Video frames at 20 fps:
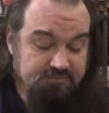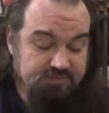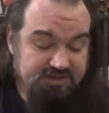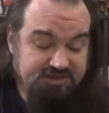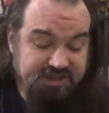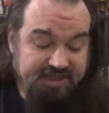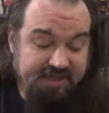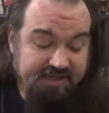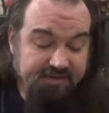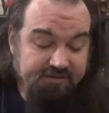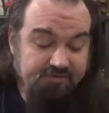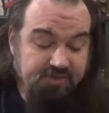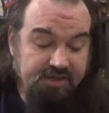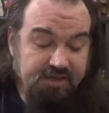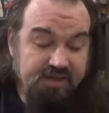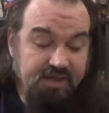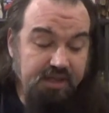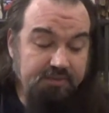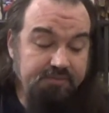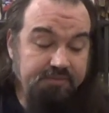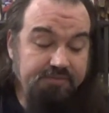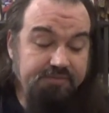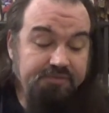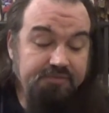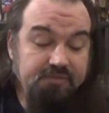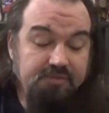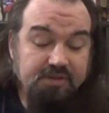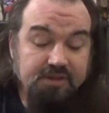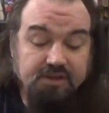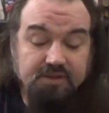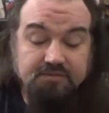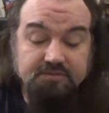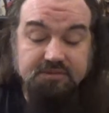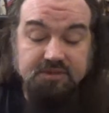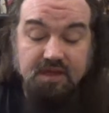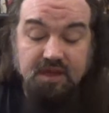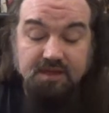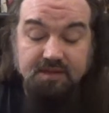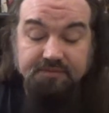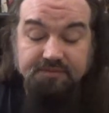Jane's trying to help him, Jane's
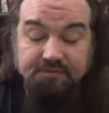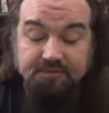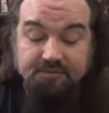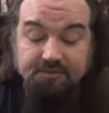trying